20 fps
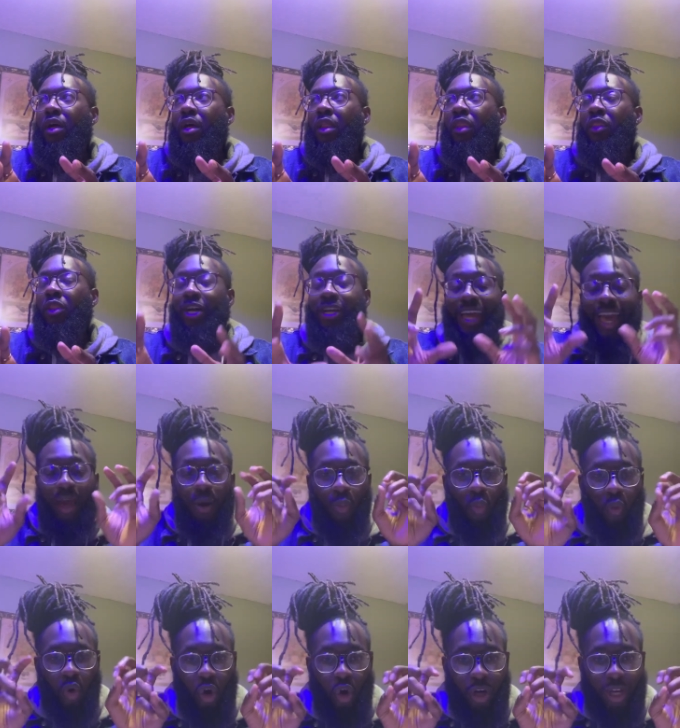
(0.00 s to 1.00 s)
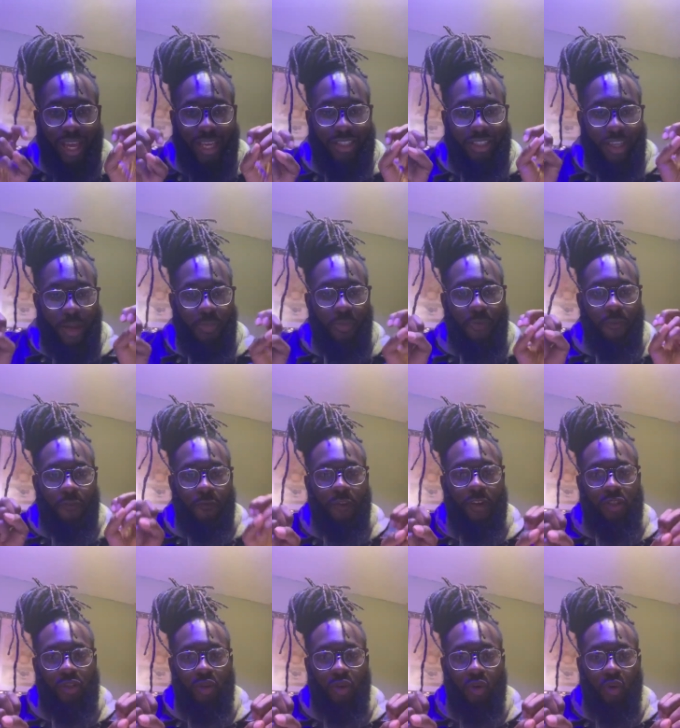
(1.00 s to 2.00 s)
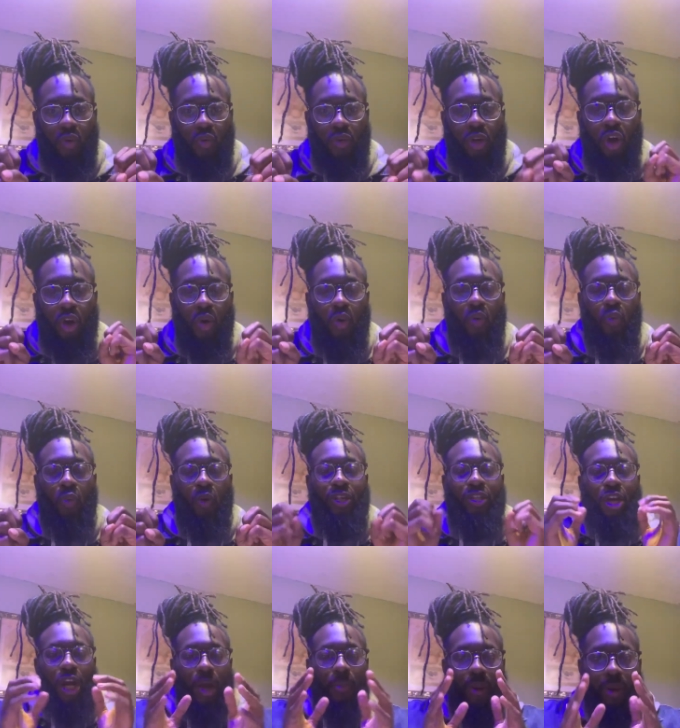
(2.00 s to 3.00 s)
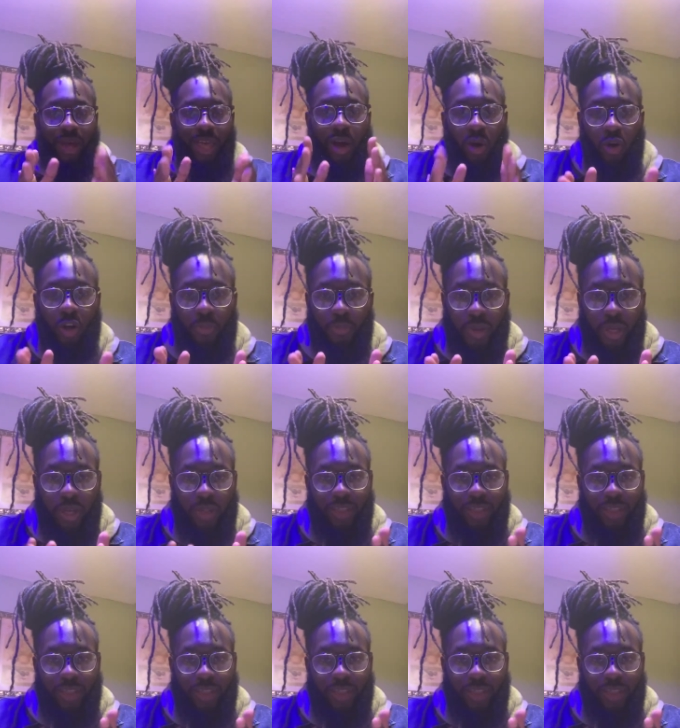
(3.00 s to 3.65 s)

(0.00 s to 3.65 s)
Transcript: look at work as something physical. No, we're talking about alchemy.